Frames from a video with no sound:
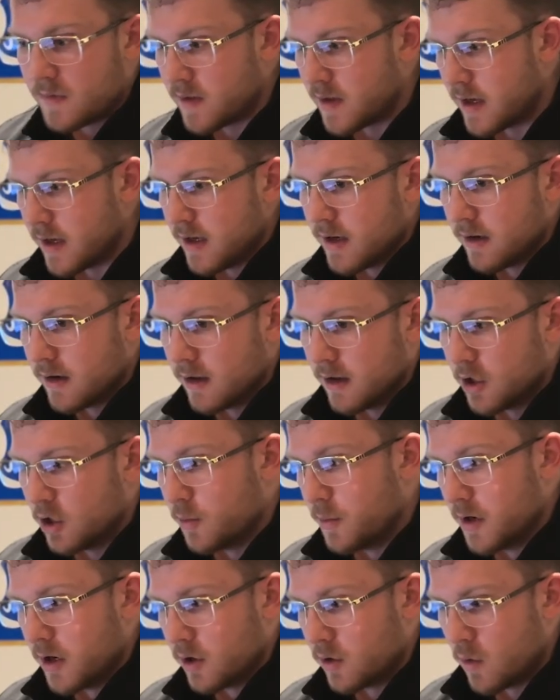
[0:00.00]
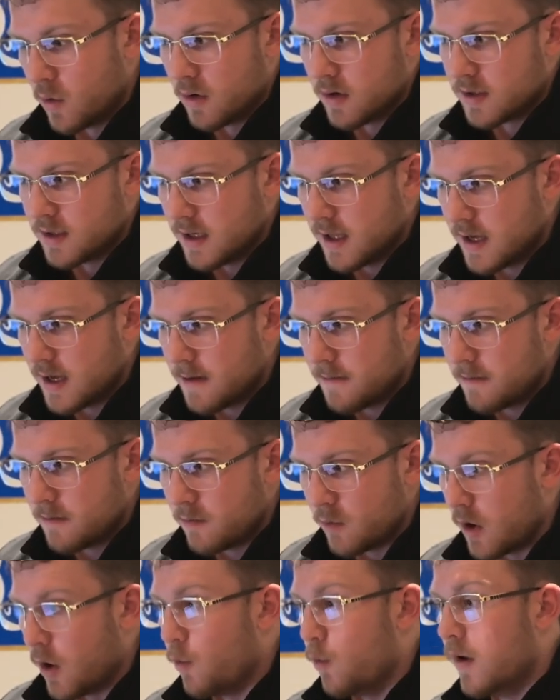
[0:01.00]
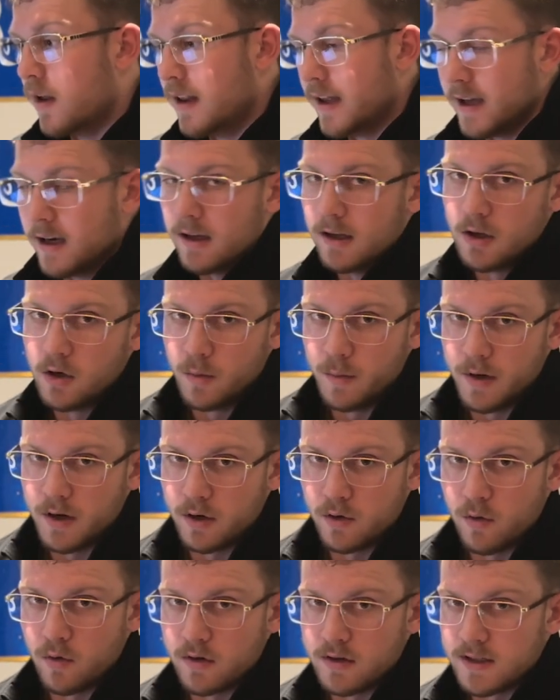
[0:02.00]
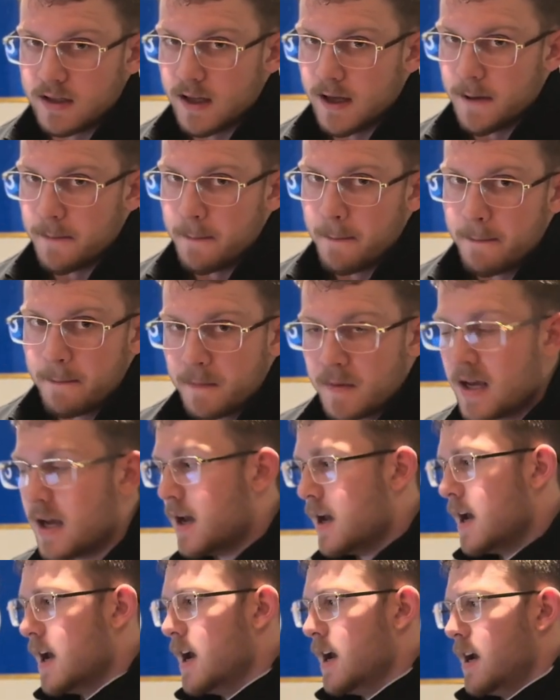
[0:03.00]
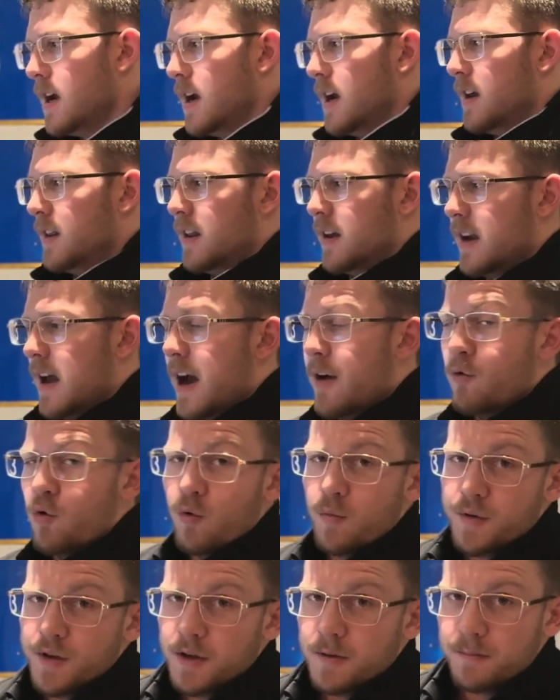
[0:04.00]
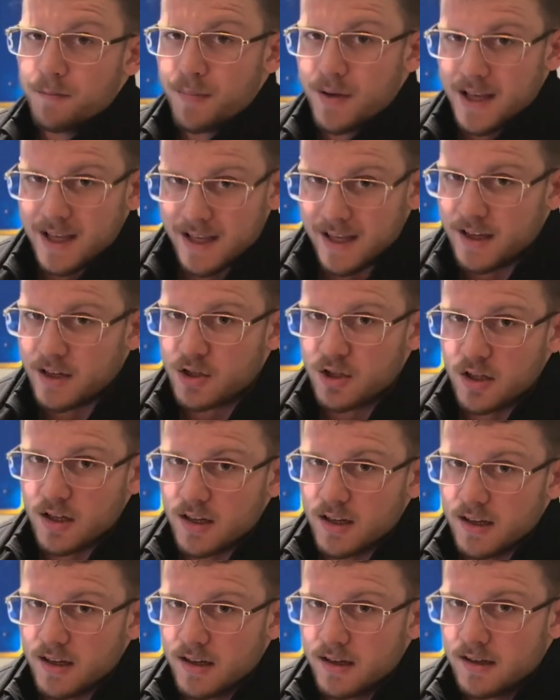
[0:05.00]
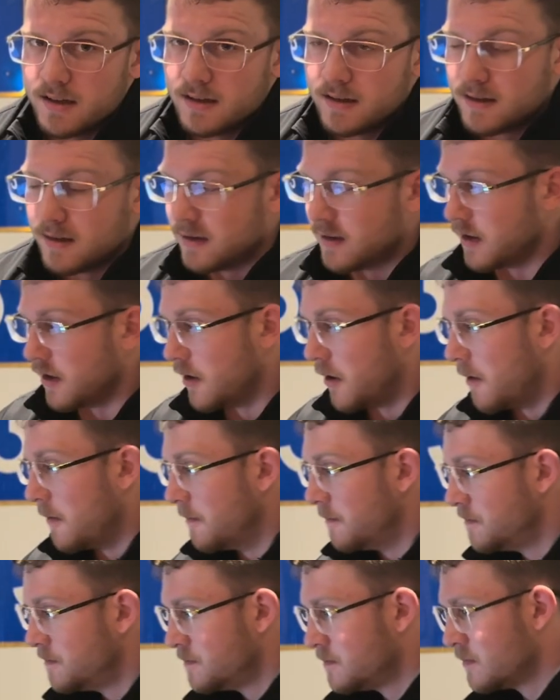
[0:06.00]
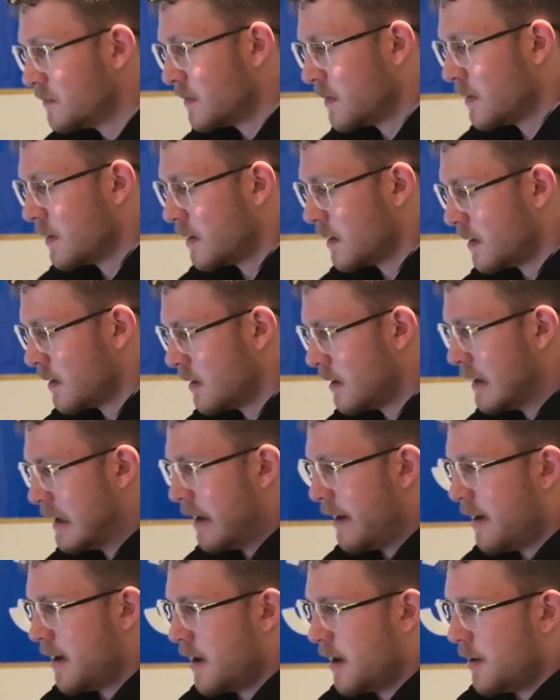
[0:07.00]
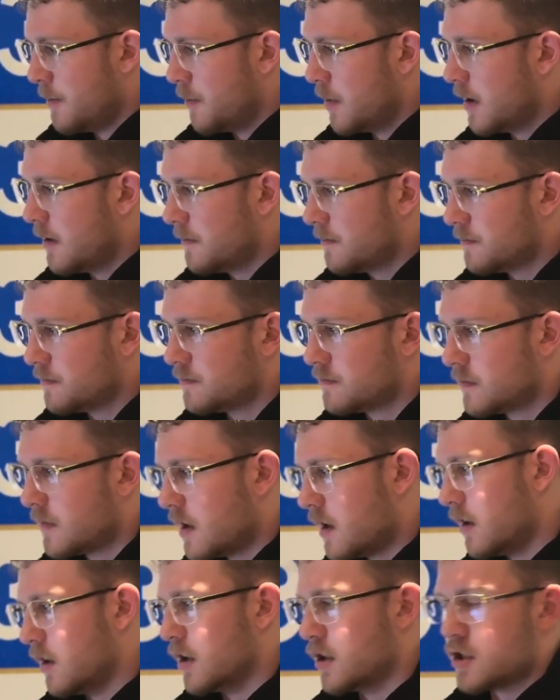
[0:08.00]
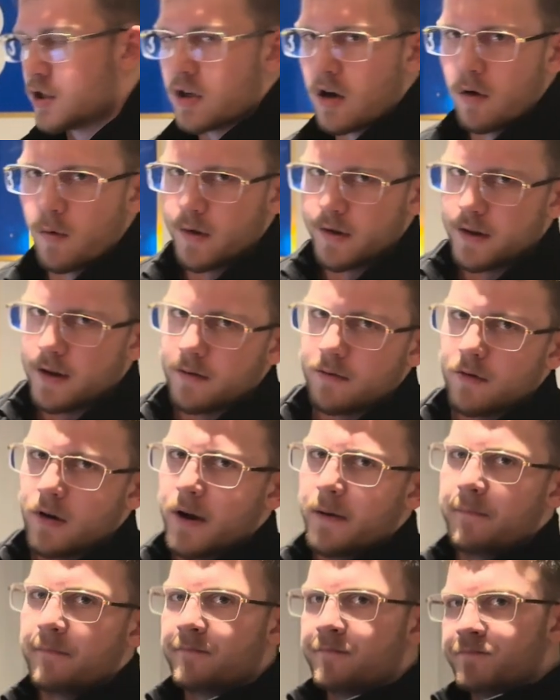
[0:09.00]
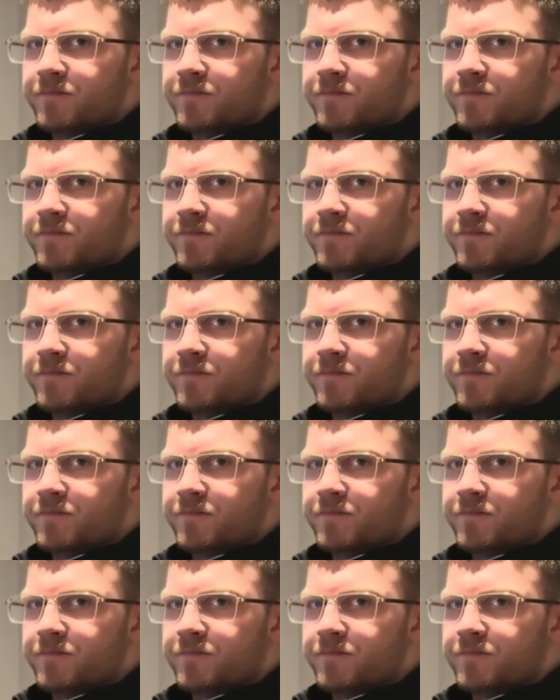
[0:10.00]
I hit a little bit of core today, or I will hit a little bit of core today, and then I will be peachy, you know? But let's start with it, right?